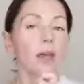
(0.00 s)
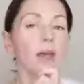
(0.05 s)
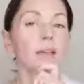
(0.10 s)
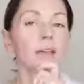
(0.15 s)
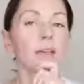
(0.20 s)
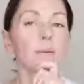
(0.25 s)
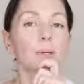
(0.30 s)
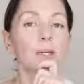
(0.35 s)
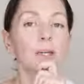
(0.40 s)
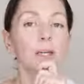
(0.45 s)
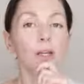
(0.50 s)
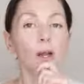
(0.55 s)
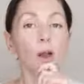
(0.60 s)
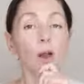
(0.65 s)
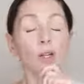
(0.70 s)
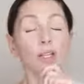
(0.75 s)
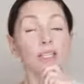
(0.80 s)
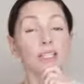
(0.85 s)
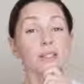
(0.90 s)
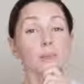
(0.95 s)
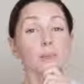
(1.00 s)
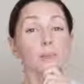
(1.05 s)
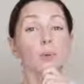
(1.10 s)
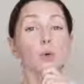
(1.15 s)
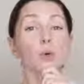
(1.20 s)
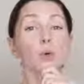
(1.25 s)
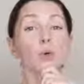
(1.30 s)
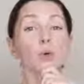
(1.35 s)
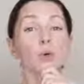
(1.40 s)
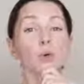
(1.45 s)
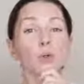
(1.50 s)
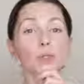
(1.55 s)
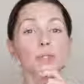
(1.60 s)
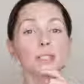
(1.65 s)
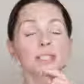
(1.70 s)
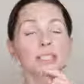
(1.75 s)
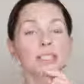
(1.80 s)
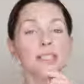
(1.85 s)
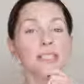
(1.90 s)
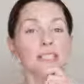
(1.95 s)
And then we're going to
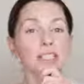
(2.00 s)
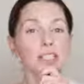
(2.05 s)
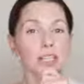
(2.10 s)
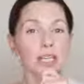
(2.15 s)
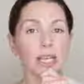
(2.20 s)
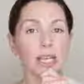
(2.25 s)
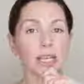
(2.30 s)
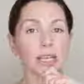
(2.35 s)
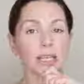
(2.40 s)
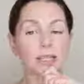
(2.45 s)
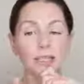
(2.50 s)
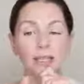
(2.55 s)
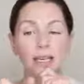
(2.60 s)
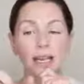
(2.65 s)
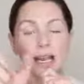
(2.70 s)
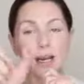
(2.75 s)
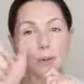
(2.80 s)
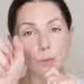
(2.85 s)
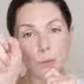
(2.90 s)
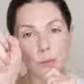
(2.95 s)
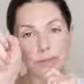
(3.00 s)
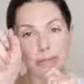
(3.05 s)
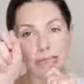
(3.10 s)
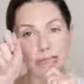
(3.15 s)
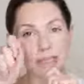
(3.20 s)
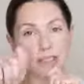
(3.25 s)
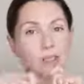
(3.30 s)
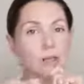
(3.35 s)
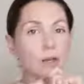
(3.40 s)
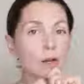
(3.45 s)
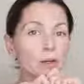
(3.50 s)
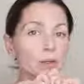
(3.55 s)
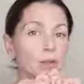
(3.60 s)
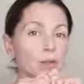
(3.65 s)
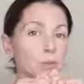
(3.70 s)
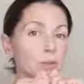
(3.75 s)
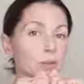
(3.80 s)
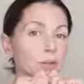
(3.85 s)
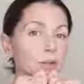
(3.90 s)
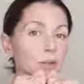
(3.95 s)
support the chin, and with our
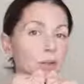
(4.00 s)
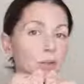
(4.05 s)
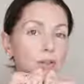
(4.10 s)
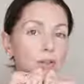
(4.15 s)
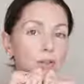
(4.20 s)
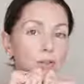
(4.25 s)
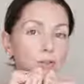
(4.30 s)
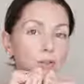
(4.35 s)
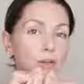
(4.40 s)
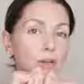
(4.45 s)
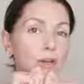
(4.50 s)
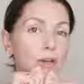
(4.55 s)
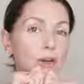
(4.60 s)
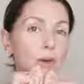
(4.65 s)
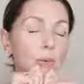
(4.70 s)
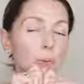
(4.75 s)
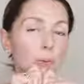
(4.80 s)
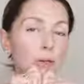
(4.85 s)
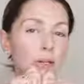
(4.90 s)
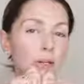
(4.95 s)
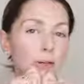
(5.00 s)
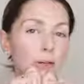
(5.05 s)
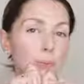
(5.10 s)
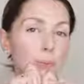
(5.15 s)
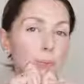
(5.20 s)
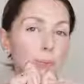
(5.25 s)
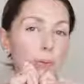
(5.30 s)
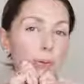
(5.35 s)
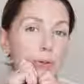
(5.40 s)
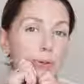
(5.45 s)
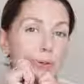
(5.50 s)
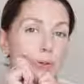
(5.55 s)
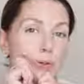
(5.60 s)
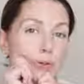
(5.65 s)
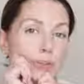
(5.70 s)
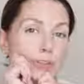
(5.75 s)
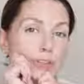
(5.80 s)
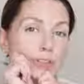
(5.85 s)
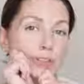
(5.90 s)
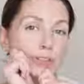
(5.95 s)
knuckle move, we're going to
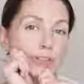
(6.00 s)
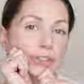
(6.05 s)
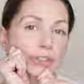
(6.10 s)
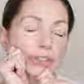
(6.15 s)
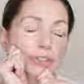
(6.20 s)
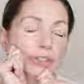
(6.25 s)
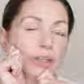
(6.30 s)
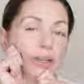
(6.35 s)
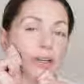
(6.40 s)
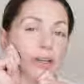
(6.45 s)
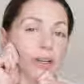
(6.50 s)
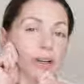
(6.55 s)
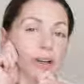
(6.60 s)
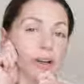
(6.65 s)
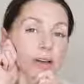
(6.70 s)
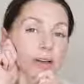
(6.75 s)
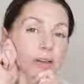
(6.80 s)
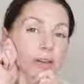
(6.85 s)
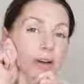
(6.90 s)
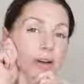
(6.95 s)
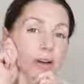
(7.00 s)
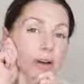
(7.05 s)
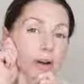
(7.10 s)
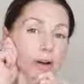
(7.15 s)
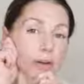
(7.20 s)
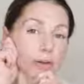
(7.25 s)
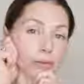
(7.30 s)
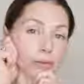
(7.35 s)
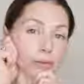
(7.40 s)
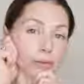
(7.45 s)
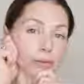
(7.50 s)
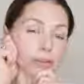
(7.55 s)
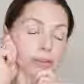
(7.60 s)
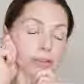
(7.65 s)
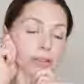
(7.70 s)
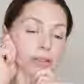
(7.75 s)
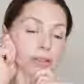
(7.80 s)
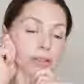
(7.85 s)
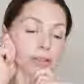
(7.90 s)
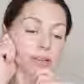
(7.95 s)
push and
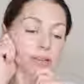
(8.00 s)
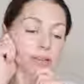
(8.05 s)
hold.